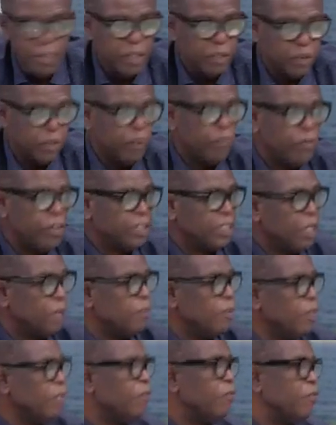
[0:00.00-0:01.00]
So, for
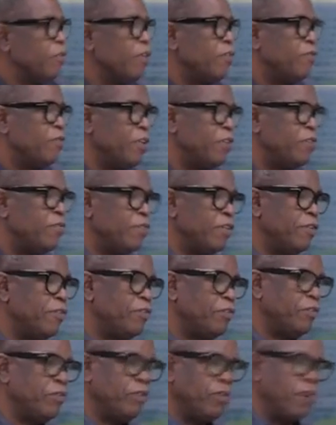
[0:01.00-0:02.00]
example,
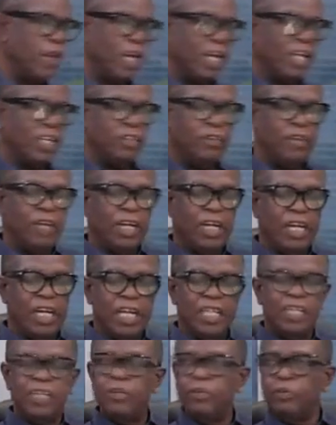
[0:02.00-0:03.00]
if you are
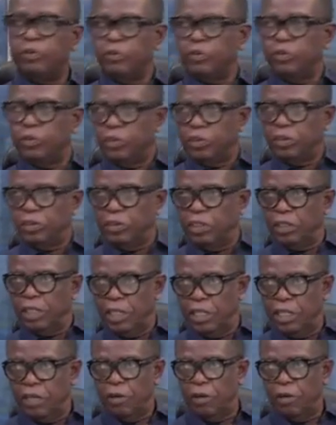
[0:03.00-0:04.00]
accused
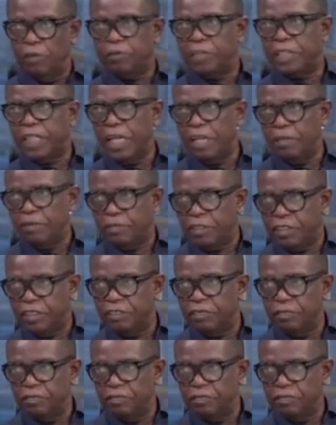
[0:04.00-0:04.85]
of theft,